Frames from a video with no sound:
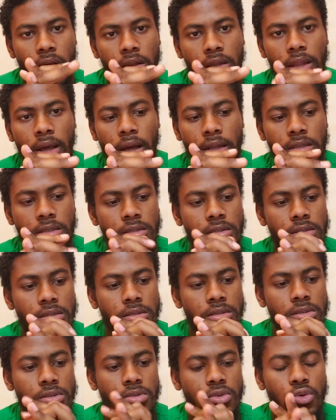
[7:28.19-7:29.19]
that
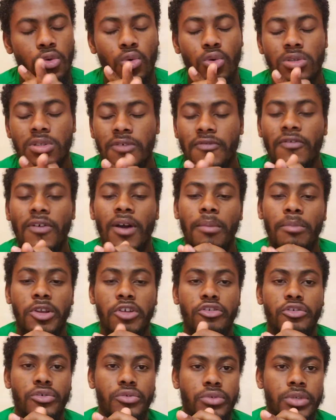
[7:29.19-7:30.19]
go to family
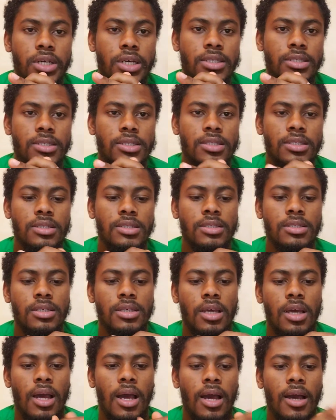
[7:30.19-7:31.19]
reunions
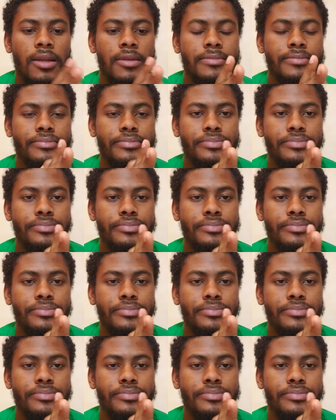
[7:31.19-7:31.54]
and